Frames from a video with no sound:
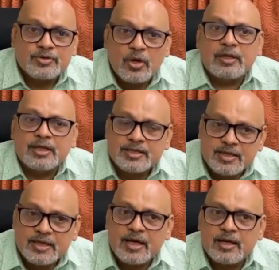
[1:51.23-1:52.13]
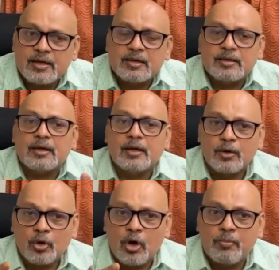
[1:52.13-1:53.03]
All this, here the
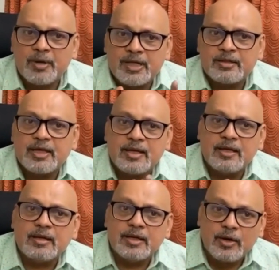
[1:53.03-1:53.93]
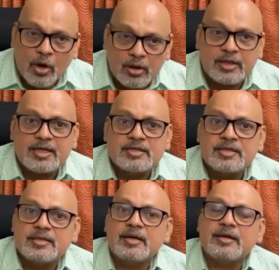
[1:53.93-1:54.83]
common thing in all these
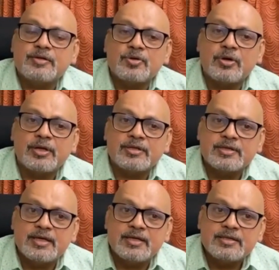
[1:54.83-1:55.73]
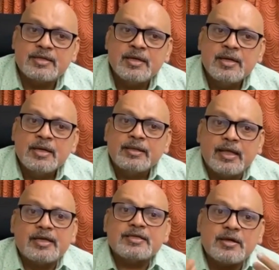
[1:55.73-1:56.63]
disorders is there
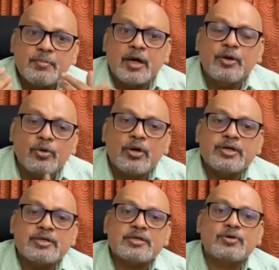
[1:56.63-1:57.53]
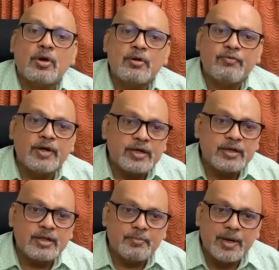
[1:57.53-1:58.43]
is some unconscious conflict
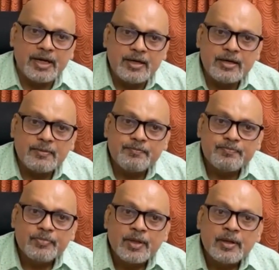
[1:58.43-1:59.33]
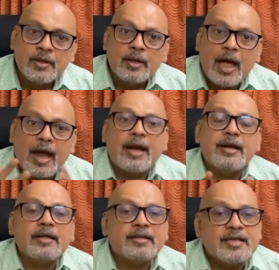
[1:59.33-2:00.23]
in the mind,
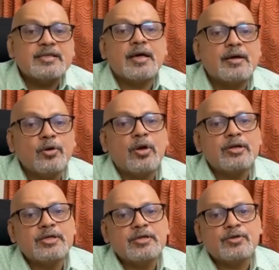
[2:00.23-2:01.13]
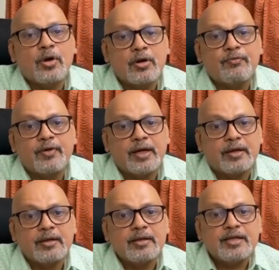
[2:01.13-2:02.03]
and this unconscious
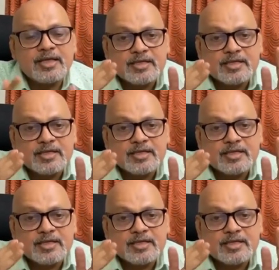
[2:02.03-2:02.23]
conflict, this